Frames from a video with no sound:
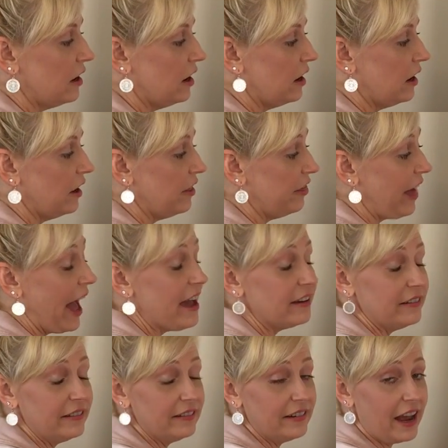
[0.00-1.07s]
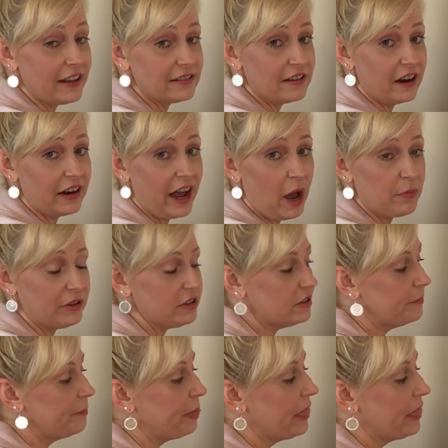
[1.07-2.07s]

Uh, that has not happened.